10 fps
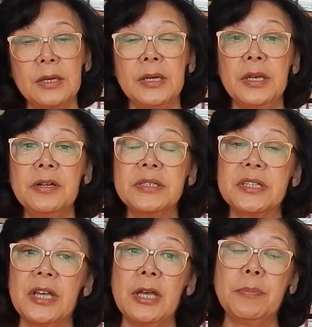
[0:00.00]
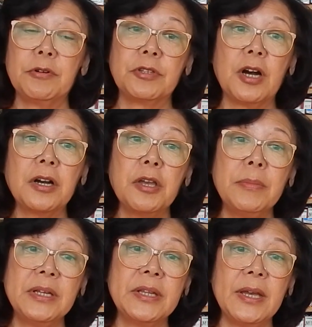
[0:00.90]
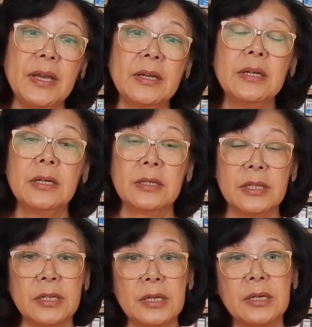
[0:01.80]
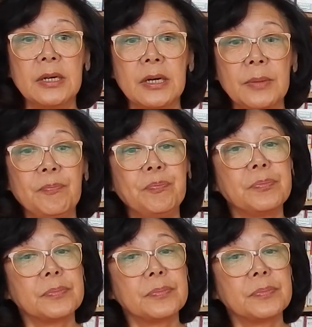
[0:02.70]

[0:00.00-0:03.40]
Here's a table documenting the